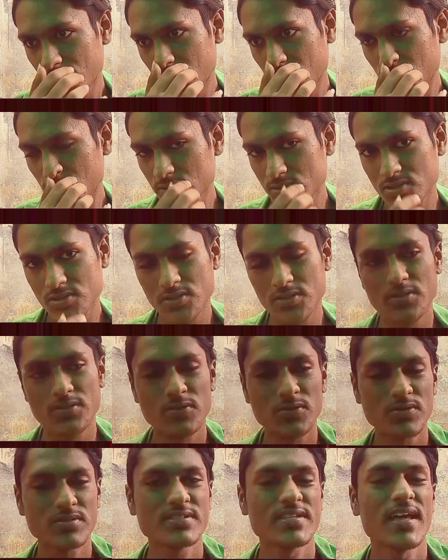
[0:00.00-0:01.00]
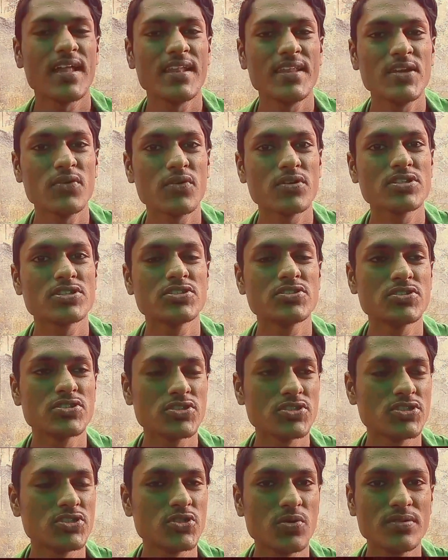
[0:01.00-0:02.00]
who tell you what you
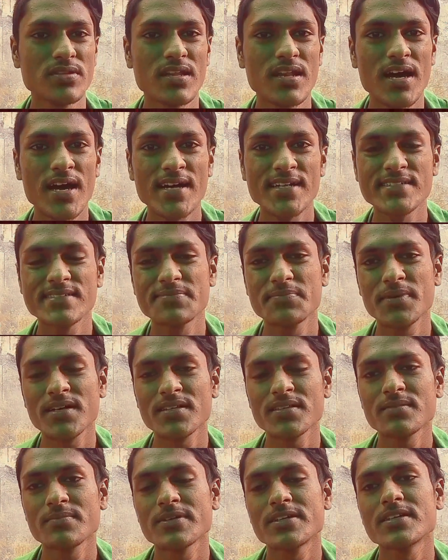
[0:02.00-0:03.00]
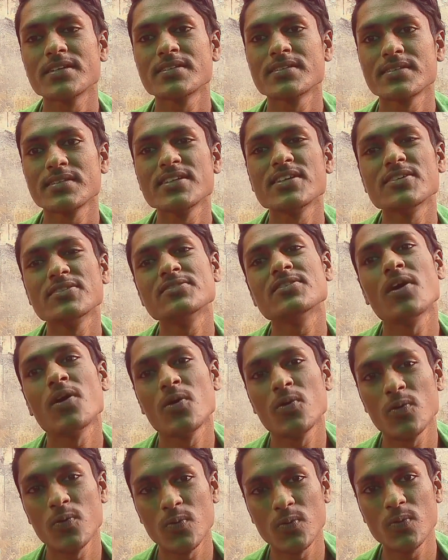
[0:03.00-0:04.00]
should do in the last month, because you
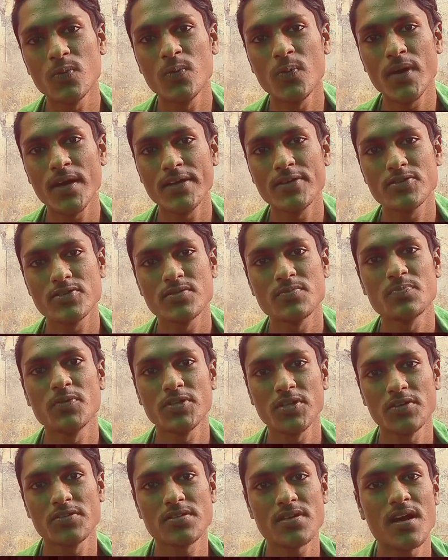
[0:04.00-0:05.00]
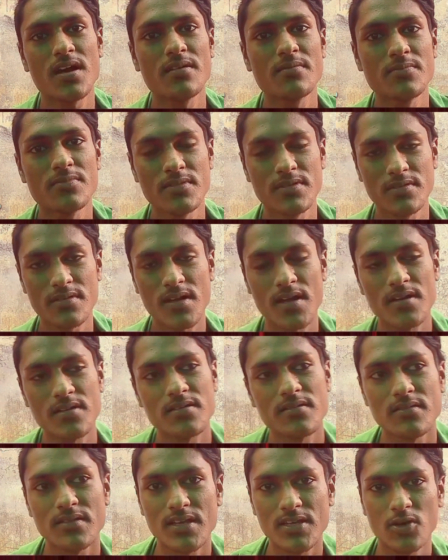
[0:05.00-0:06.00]
know where you should put your time, right?
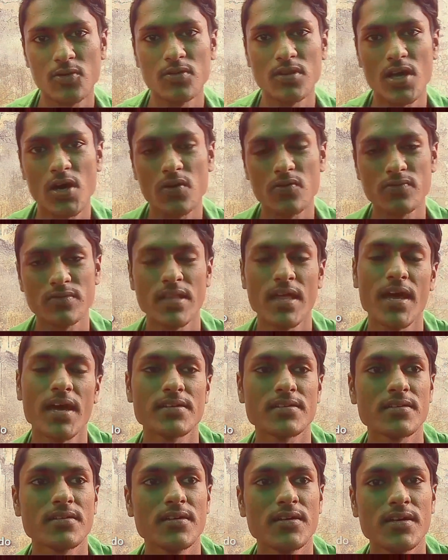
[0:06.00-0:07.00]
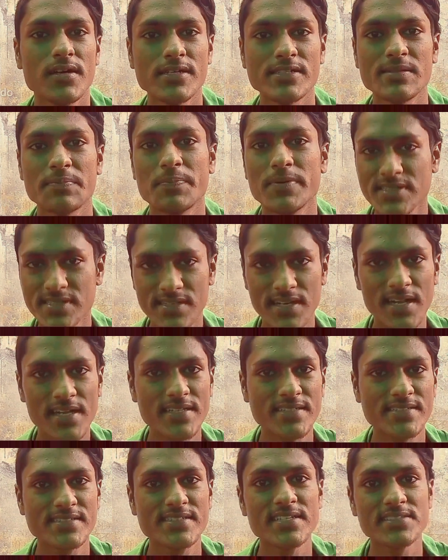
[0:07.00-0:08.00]
They don't know that. It's a personalized